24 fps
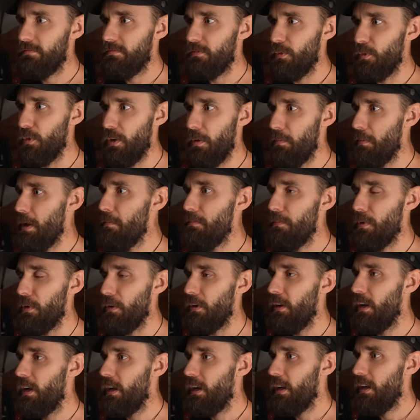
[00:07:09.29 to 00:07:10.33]

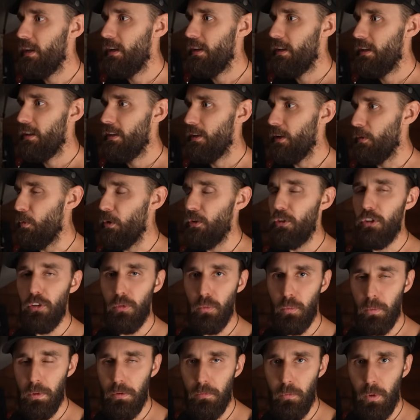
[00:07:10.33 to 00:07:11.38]
remember what
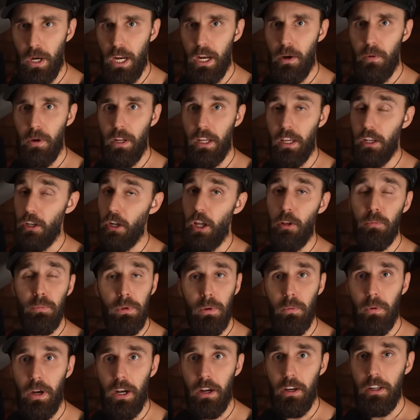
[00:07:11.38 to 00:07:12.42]
you've been wearing and not
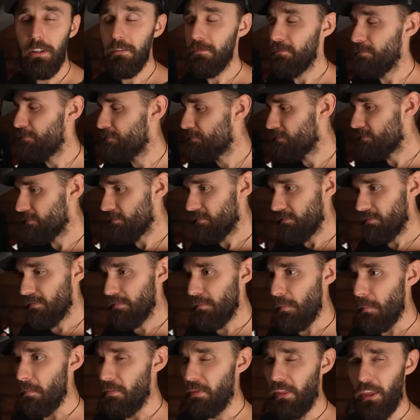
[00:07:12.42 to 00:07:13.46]
been wearing.
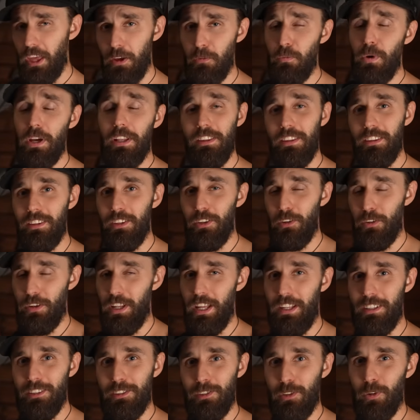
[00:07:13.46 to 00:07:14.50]
And when you're
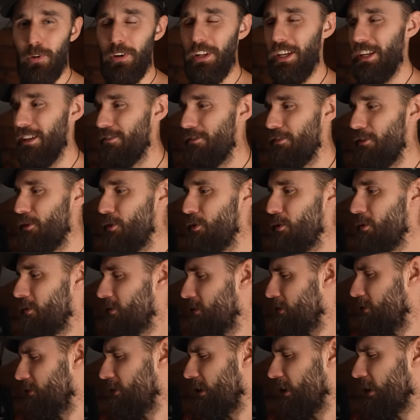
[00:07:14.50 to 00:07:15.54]
then sorting it through,
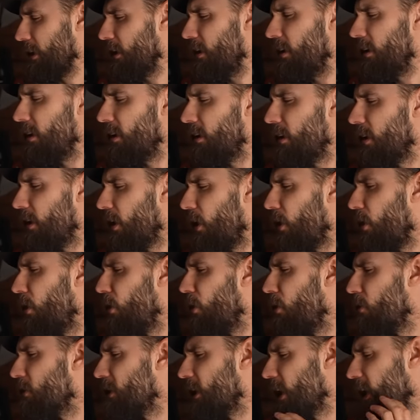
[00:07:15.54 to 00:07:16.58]
it's like,
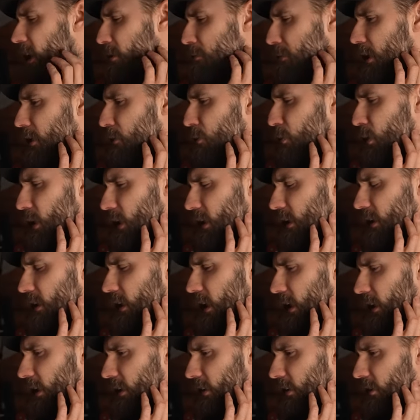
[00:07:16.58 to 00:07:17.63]
oh yeah, but I really
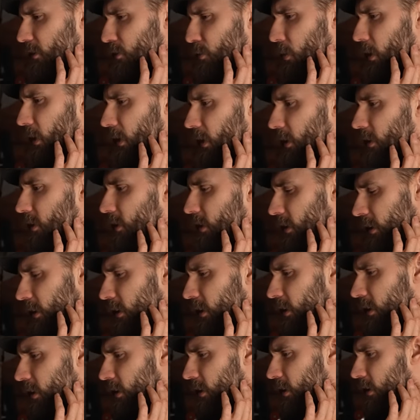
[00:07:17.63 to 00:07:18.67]
like this one.
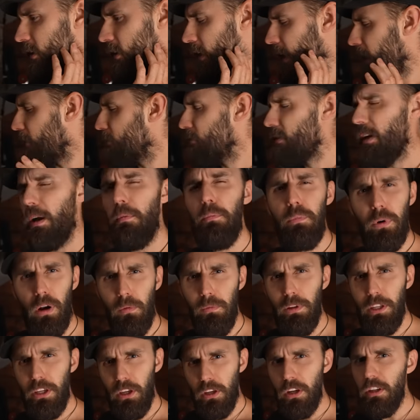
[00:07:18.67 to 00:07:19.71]
I'm
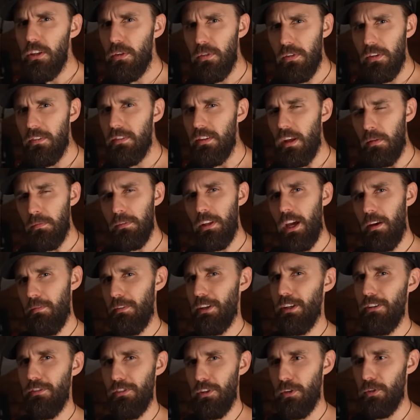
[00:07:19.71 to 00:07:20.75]
probably gonna use it sometime
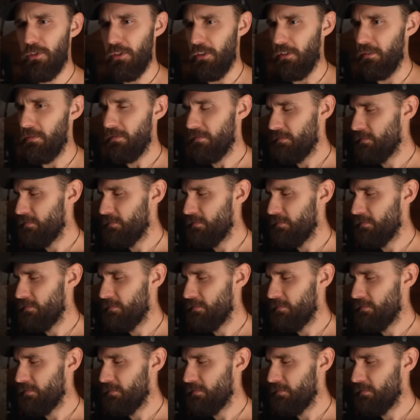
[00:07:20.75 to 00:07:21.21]
in the future.